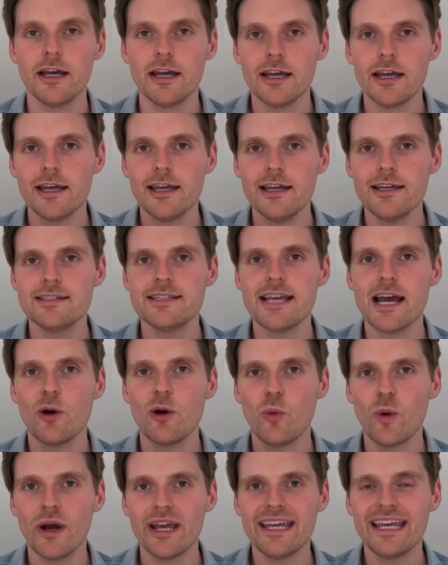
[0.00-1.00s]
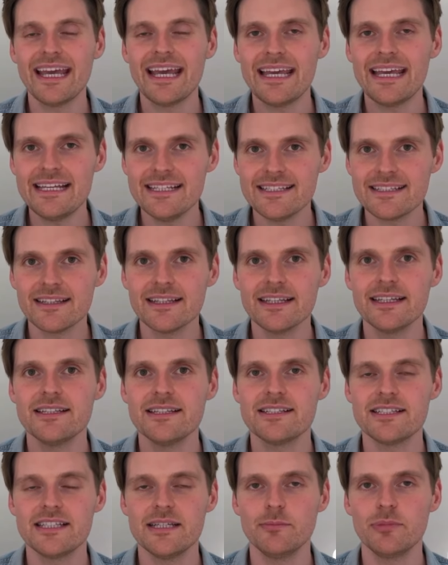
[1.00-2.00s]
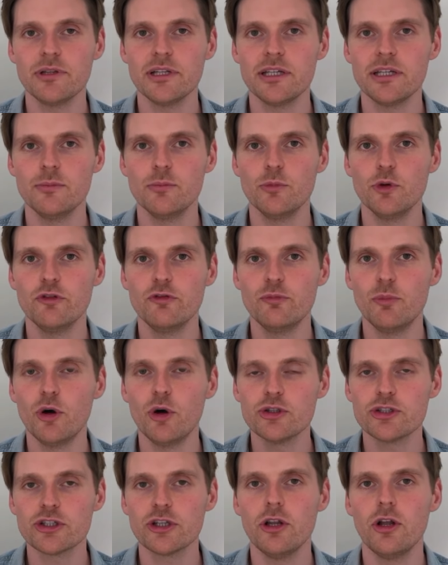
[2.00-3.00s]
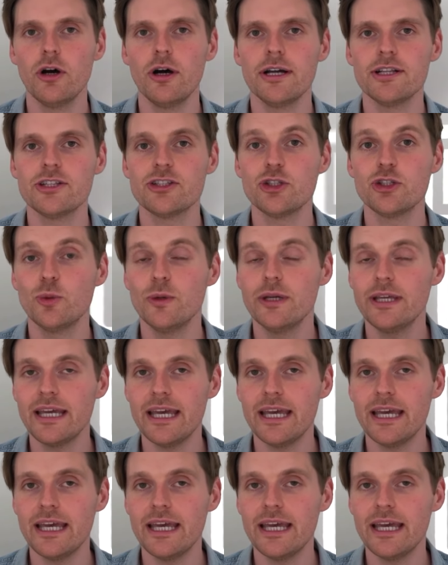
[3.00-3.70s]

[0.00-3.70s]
Here's how we easily and simply move most clients doing